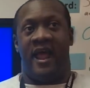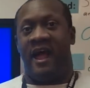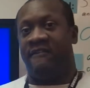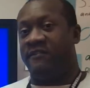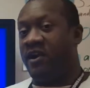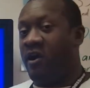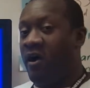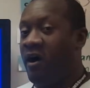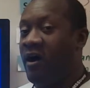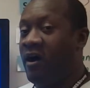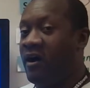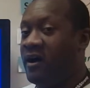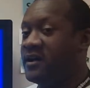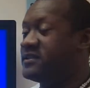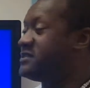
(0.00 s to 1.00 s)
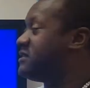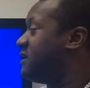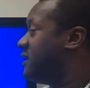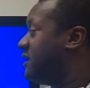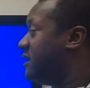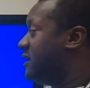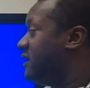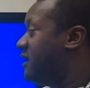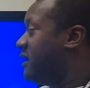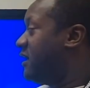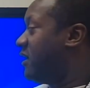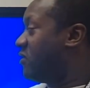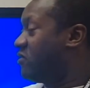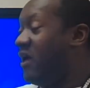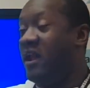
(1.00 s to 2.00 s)
have caused
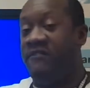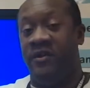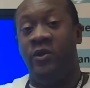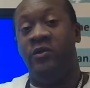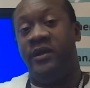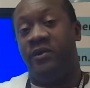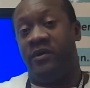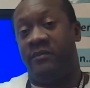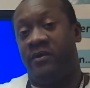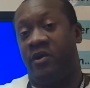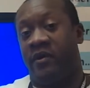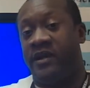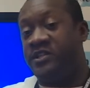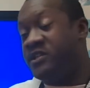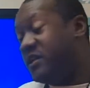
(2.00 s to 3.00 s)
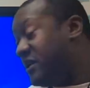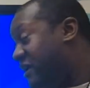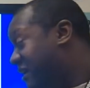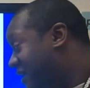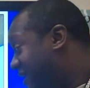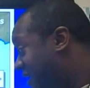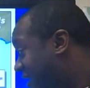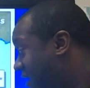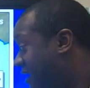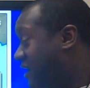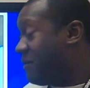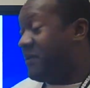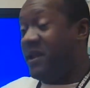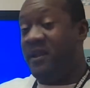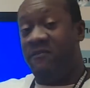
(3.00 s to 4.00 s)
a lot of illegal immigration
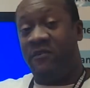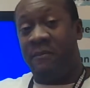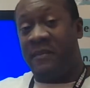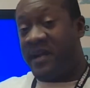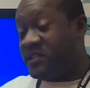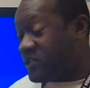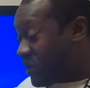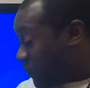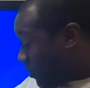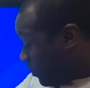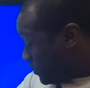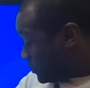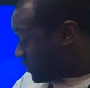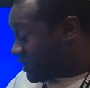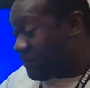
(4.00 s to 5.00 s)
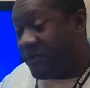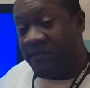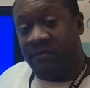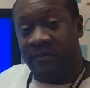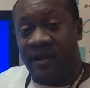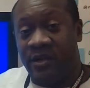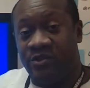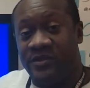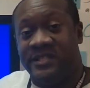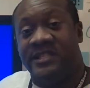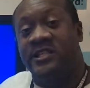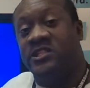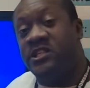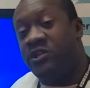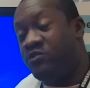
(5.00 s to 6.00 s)
coming from Mexico and also coming from countries
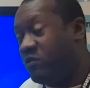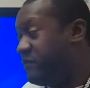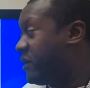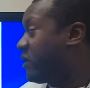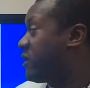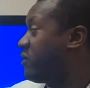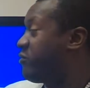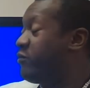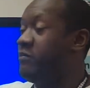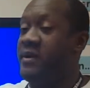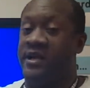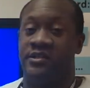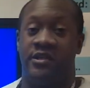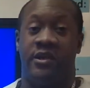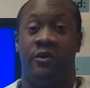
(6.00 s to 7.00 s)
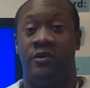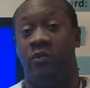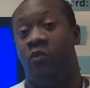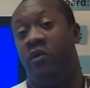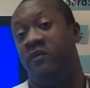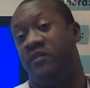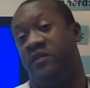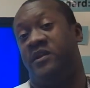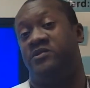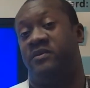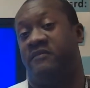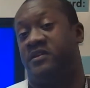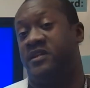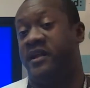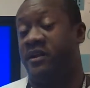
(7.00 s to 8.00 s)
in Central America through Mexico. And one of the things we
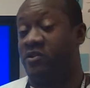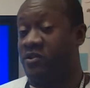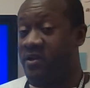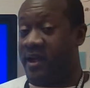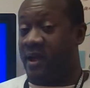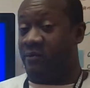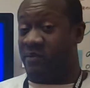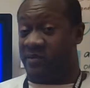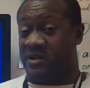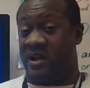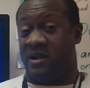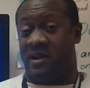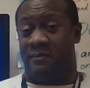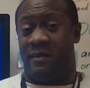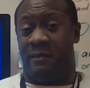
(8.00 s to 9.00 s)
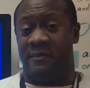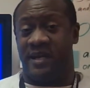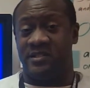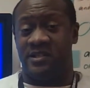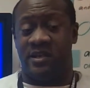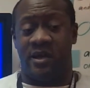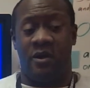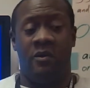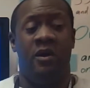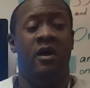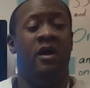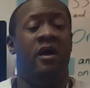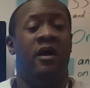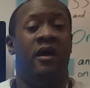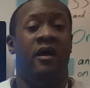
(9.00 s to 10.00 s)
have to take a look at when we're talking about Mexico
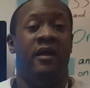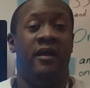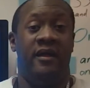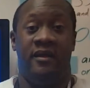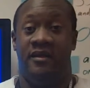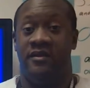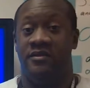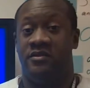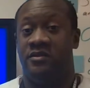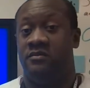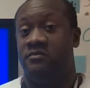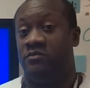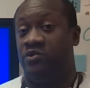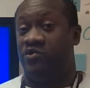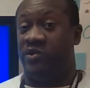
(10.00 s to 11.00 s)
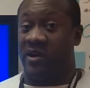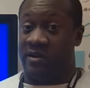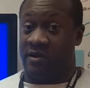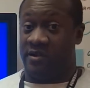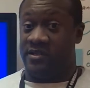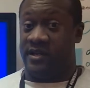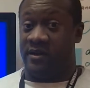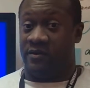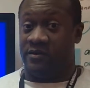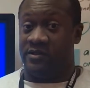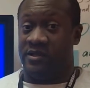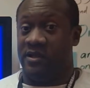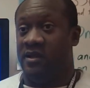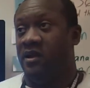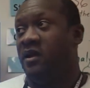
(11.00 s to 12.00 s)
is drug
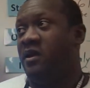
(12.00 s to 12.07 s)
cartels.